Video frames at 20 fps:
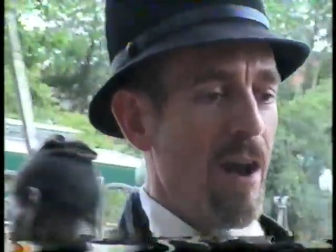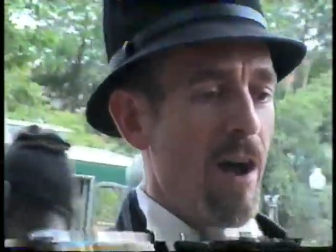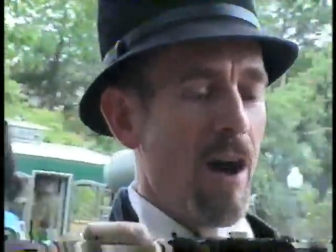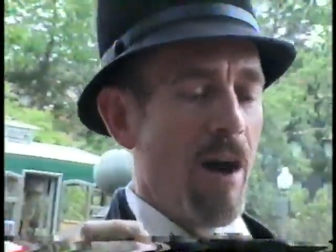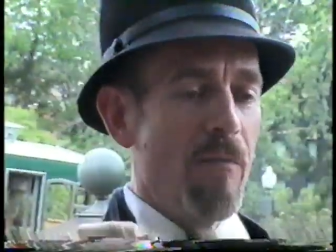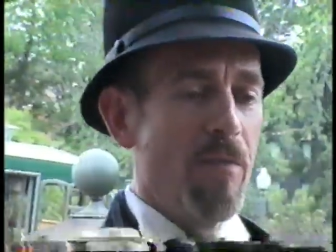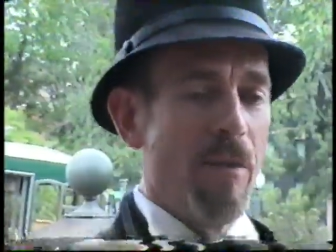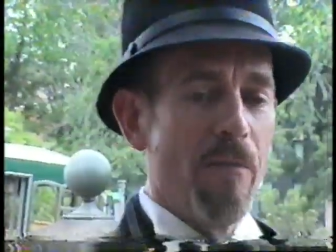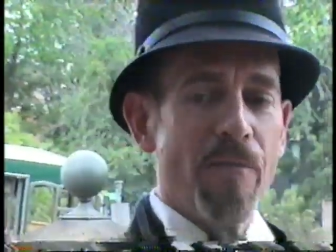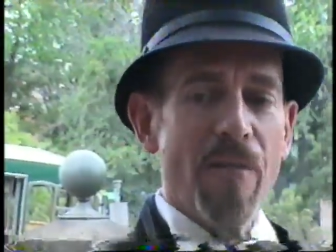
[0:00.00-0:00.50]

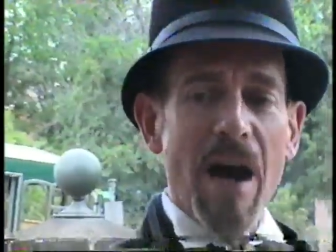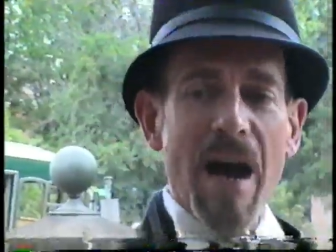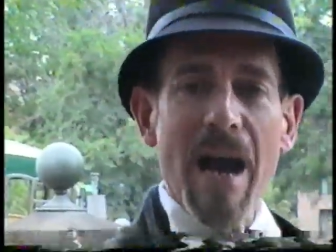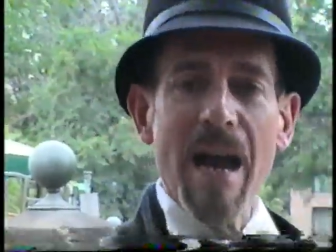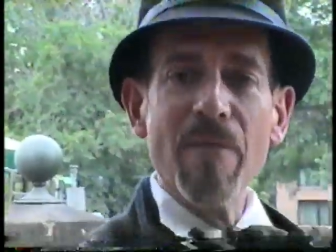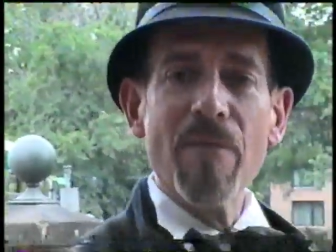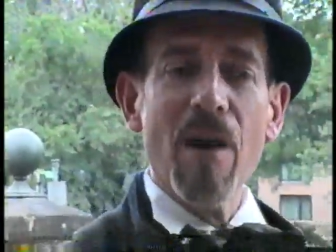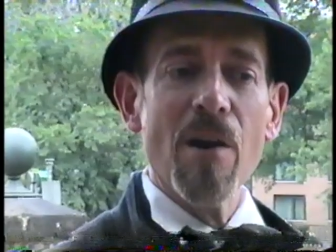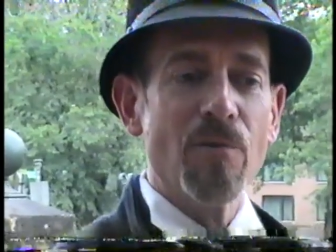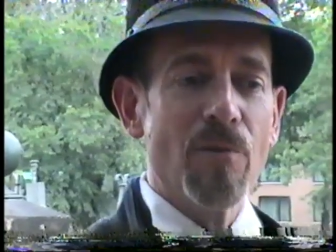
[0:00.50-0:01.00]
of the
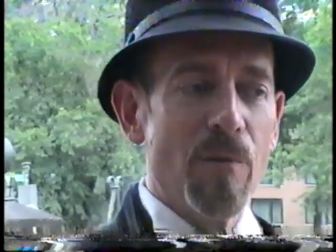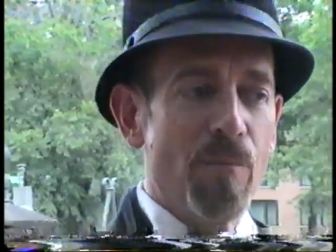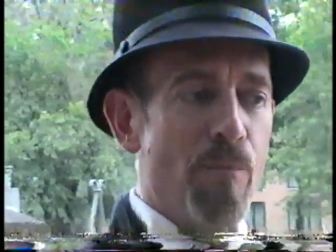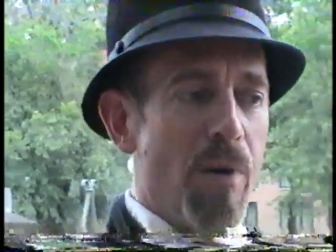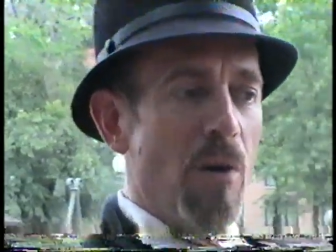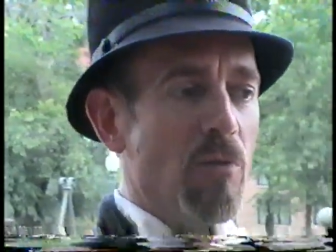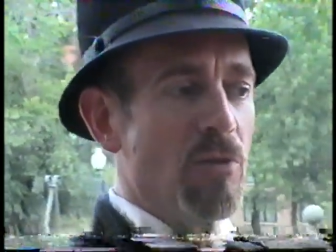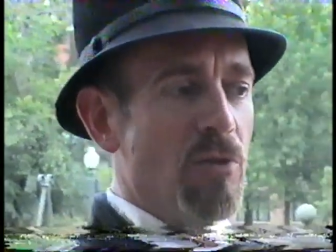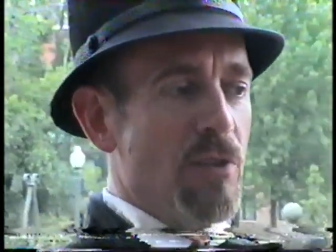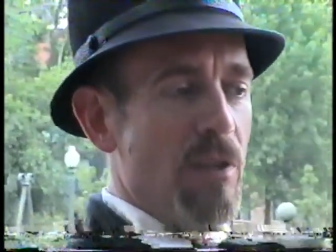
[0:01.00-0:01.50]
500
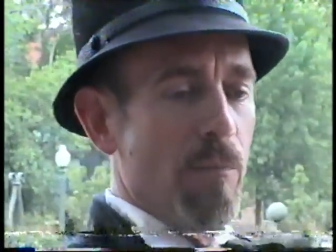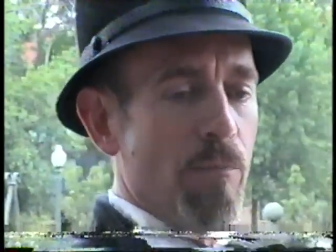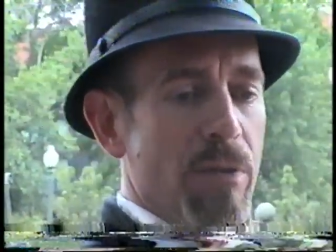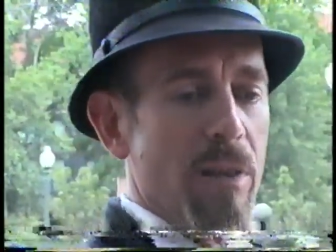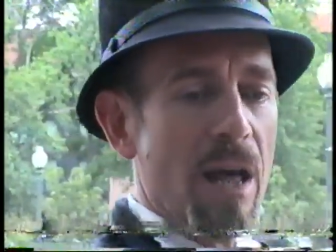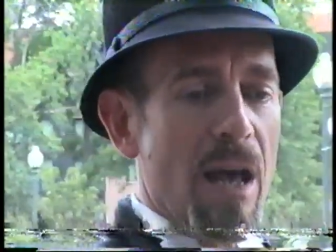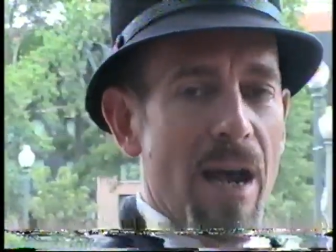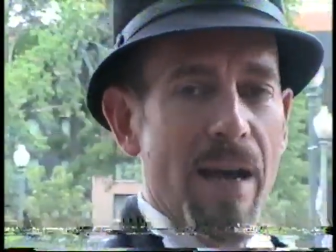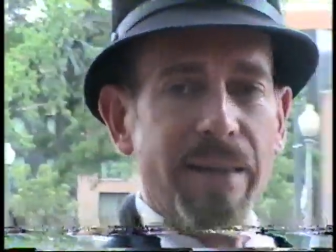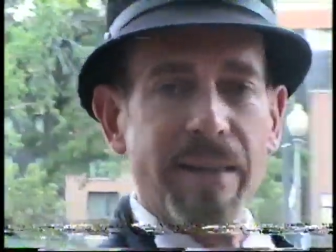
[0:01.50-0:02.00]
boats that
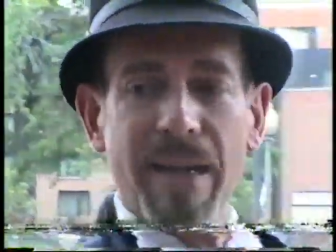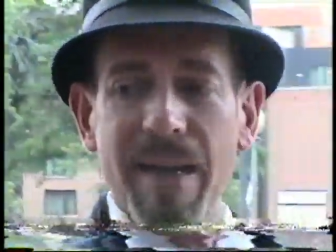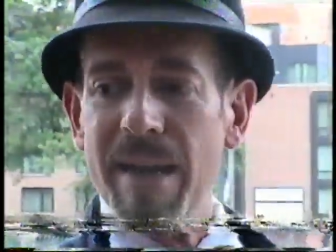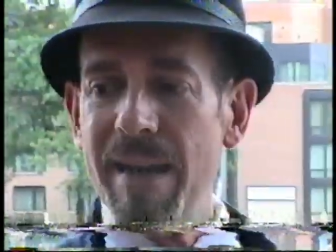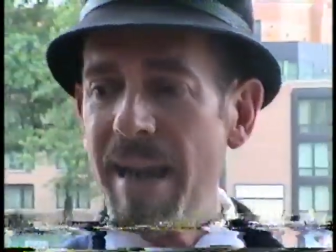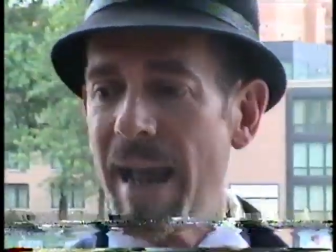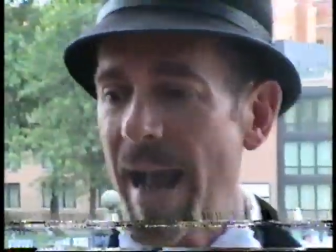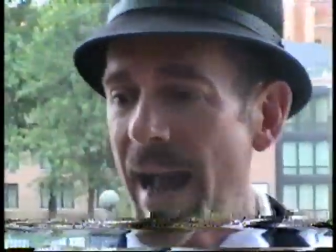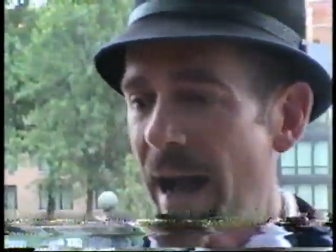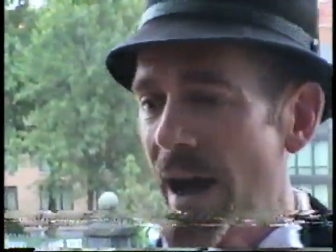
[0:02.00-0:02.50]
plied the
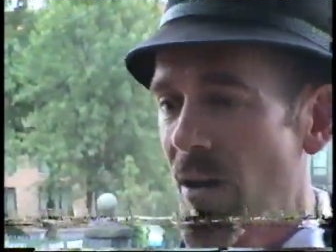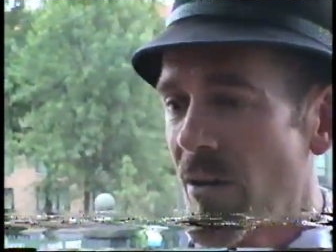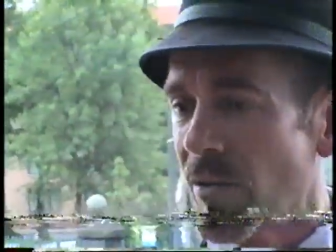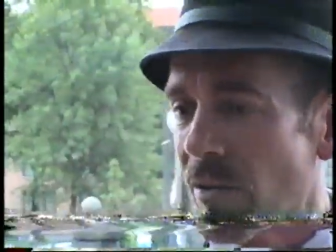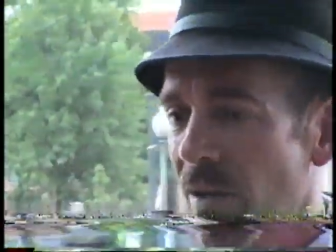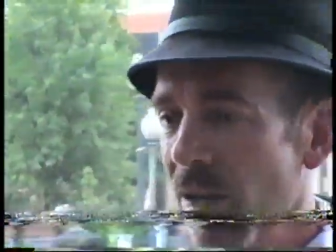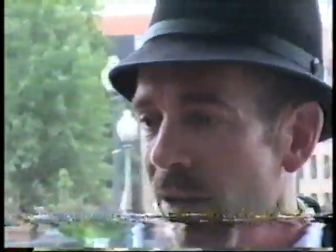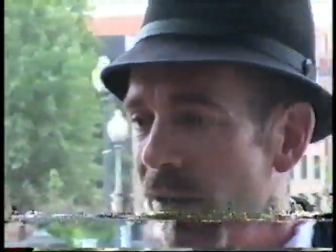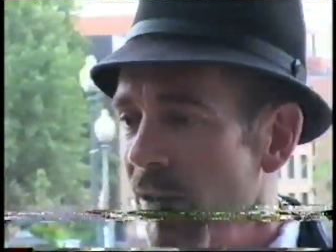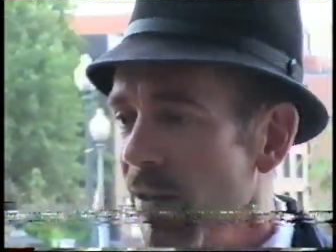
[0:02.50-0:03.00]
canal,
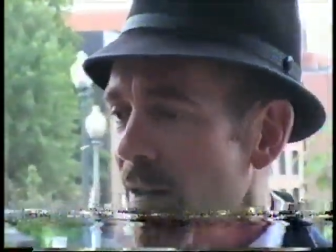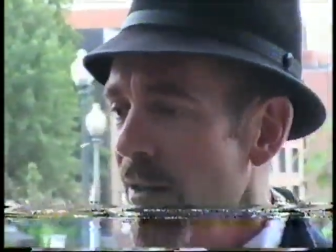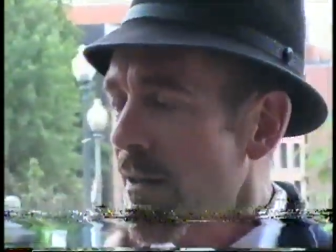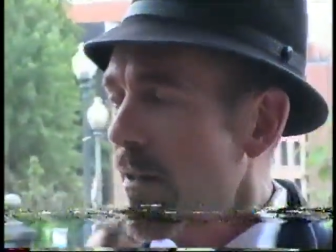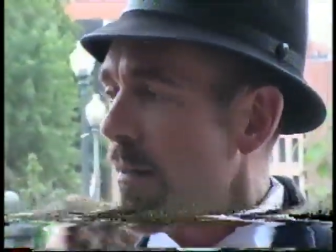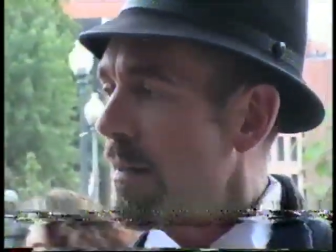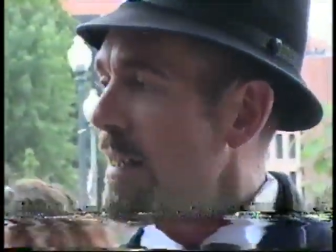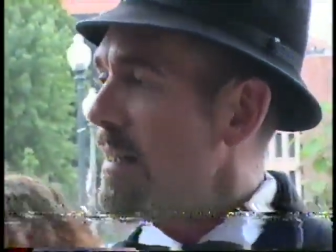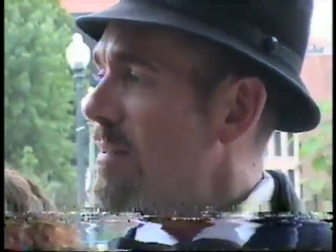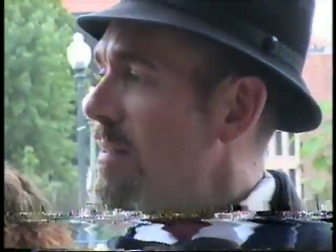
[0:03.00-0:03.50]

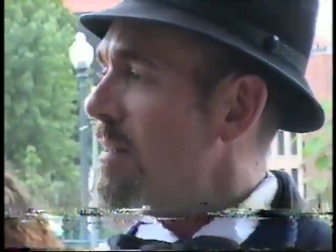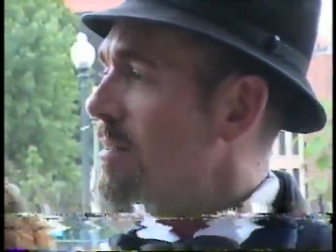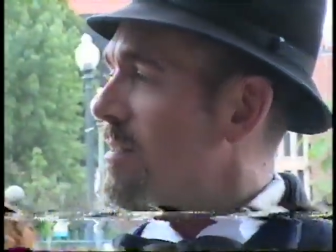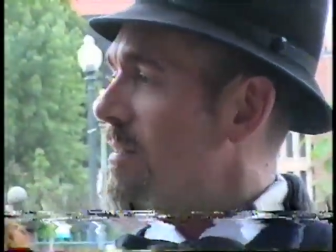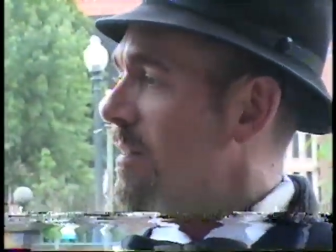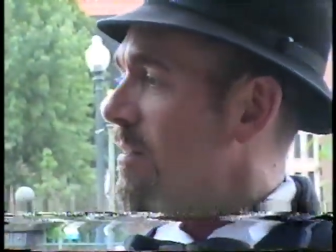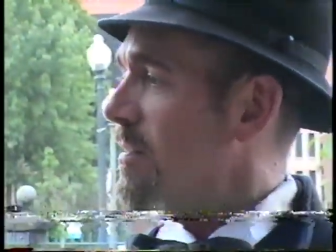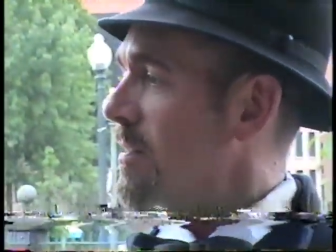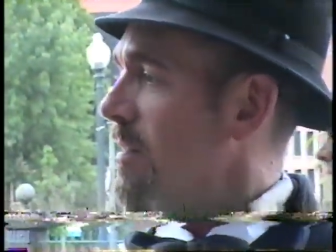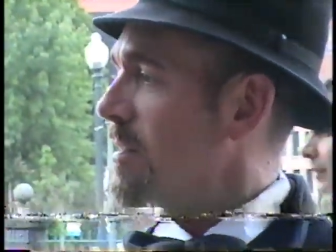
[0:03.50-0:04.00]
these
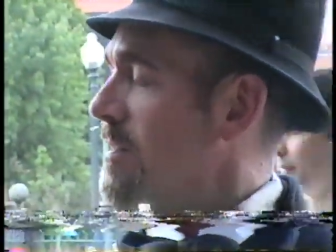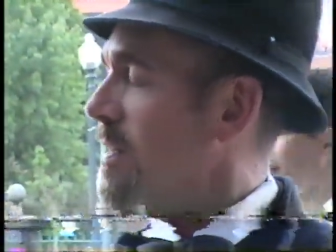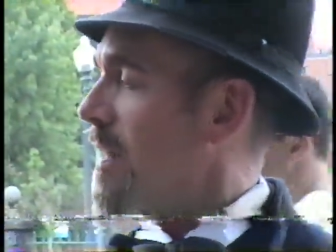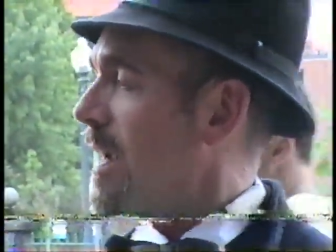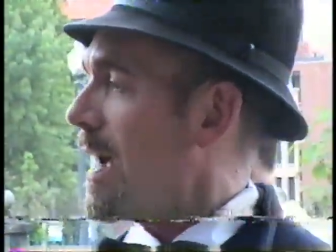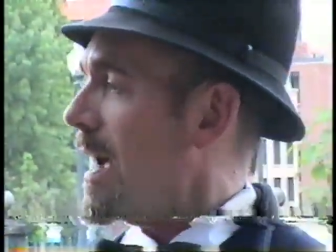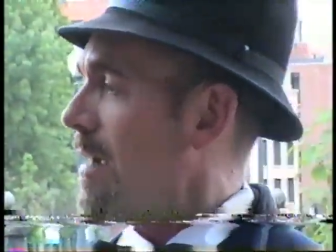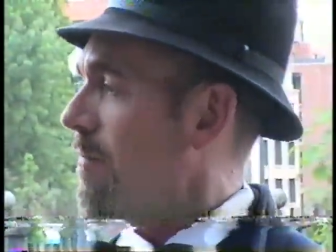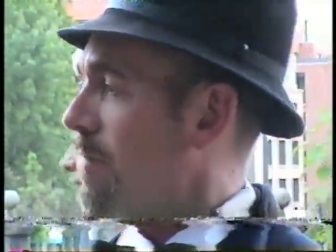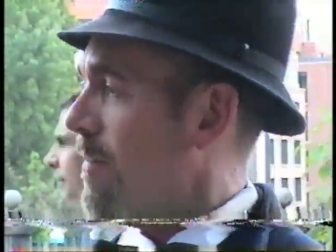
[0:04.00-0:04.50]
instances that I've